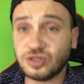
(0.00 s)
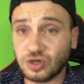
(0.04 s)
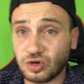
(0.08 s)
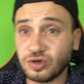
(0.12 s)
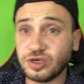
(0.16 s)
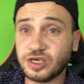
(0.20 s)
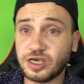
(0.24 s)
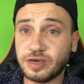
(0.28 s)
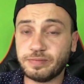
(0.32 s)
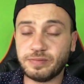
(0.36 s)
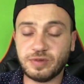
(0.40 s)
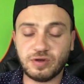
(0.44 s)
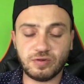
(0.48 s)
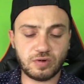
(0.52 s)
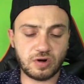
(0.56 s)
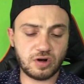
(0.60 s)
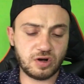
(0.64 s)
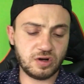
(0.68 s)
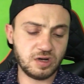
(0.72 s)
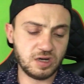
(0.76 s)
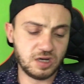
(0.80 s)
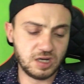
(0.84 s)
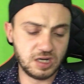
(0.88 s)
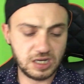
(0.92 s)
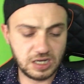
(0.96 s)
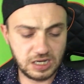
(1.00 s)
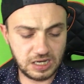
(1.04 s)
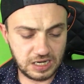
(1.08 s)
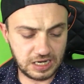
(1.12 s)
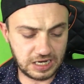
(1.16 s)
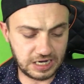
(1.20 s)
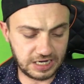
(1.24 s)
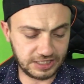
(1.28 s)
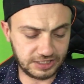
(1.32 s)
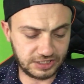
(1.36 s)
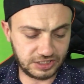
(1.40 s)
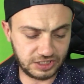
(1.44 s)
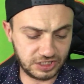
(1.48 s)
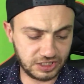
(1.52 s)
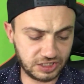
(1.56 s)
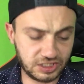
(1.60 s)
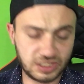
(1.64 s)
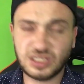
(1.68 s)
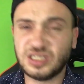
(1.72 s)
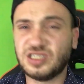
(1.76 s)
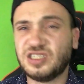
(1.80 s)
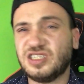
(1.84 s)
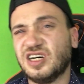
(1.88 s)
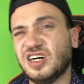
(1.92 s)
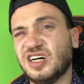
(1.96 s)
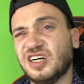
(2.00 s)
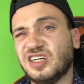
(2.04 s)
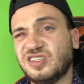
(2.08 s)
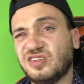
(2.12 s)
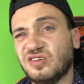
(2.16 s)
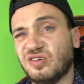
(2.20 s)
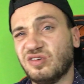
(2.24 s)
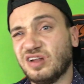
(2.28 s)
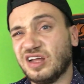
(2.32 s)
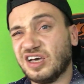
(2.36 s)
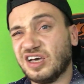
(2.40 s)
don't get me wrong. I just don't